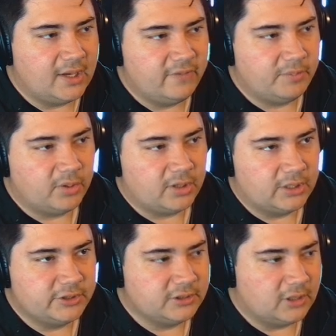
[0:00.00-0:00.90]
have the
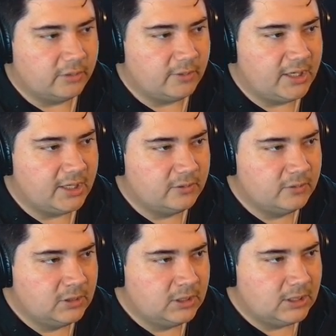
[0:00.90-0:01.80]
percussion on right
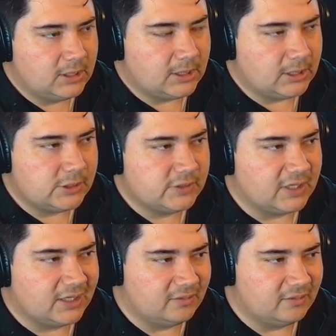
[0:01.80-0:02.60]
now, just